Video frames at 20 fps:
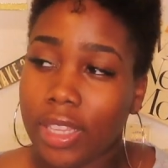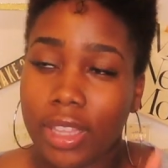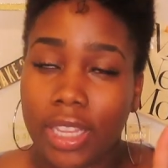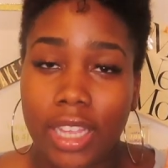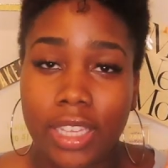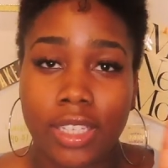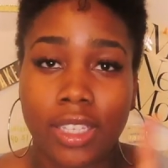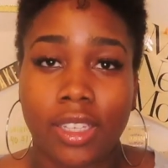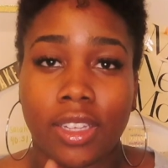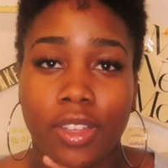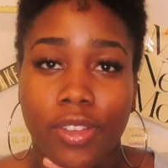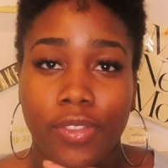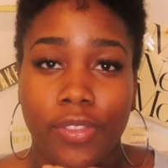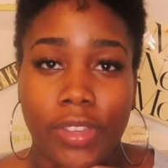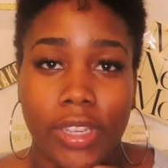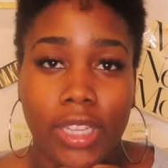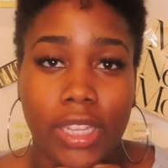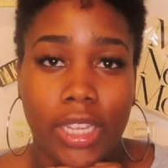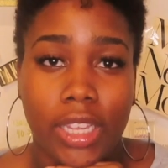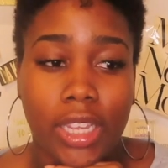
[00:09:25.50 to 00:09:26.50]
that's a good
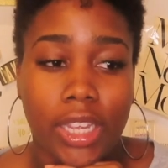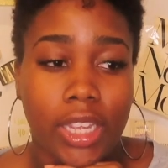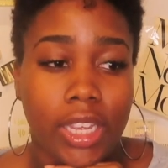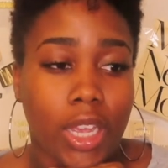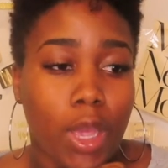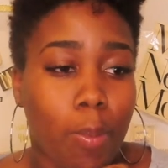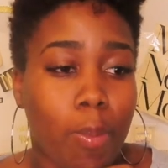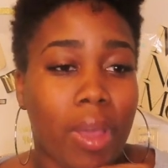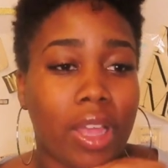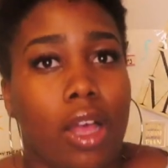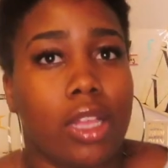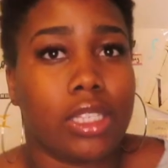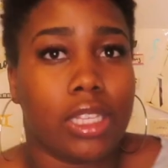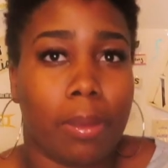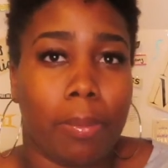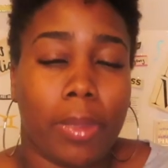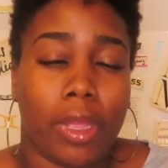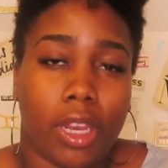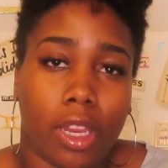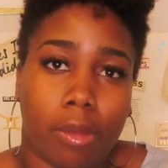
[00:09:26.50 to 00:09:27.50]
feeling. My smalls
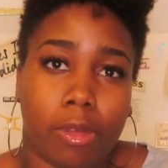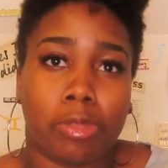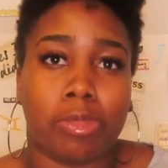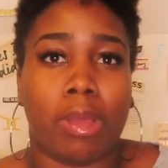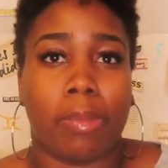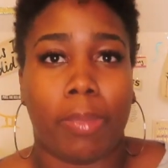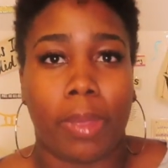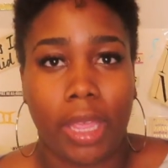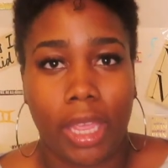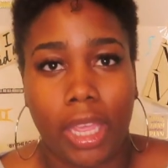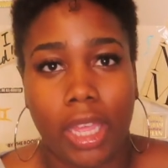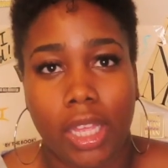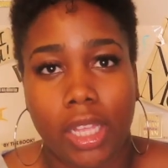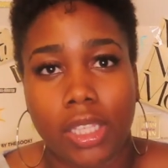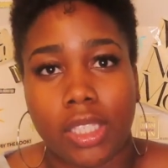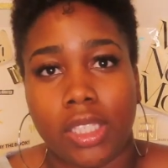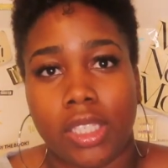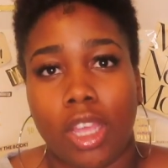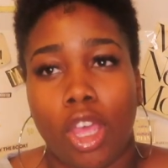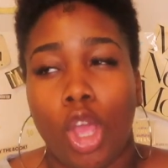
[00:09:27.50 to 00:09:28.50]
and mediums, my
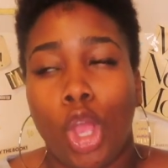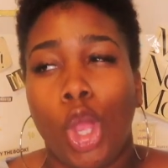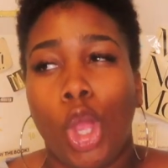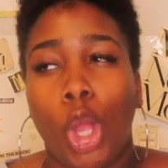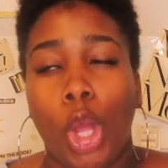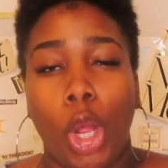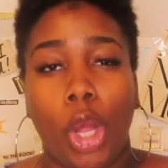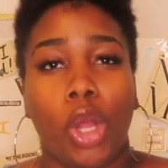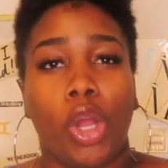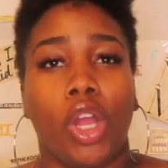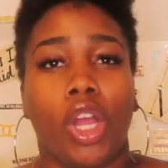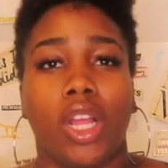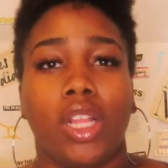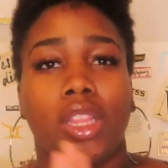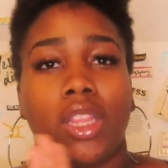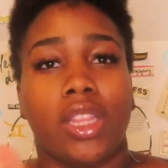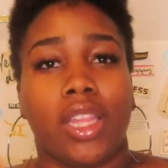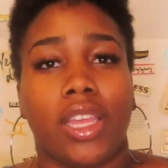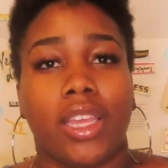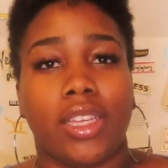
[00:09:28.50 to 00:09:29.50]
pants are
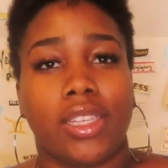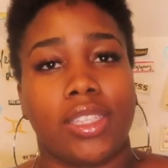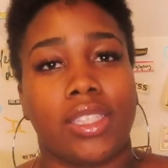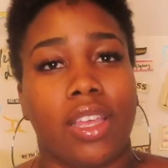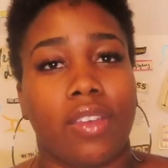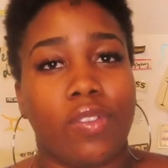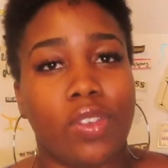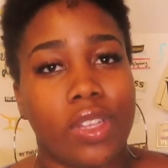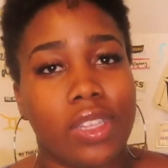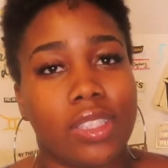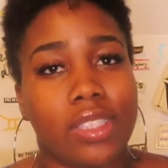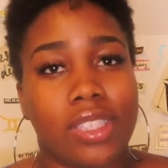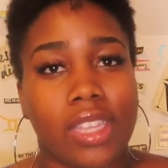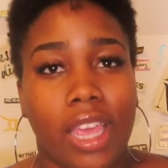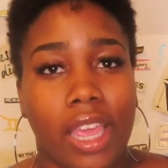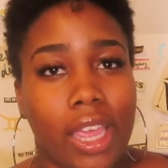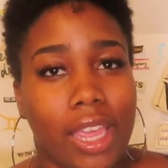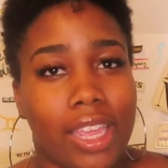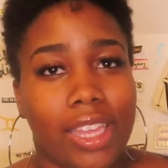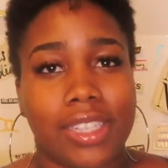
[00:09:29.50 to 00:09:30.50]
like 7s,
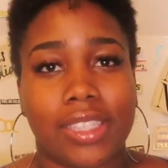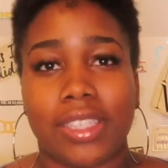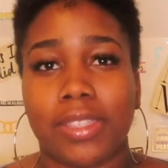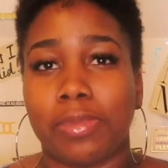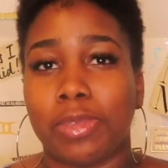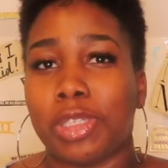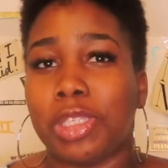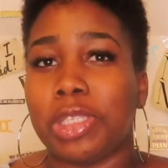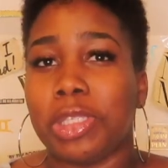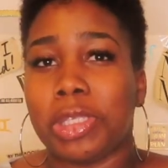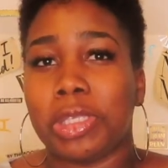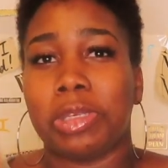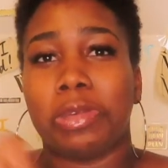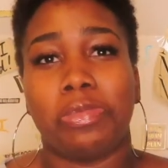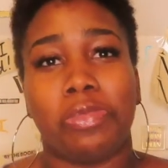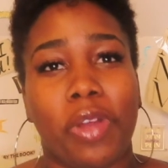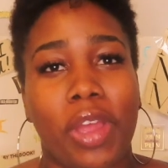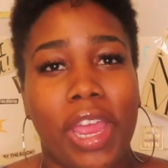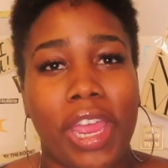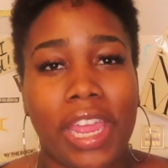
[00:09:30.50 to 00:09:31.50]
8s, which is
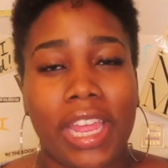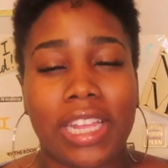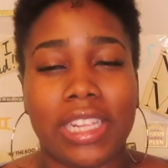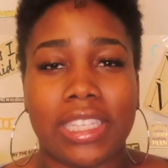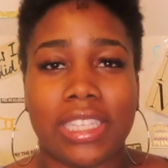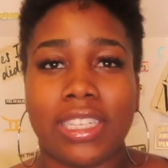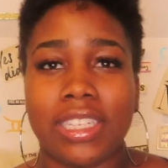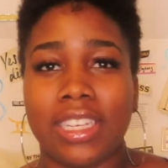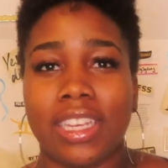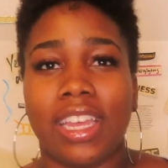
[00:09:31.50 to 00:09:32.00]
great.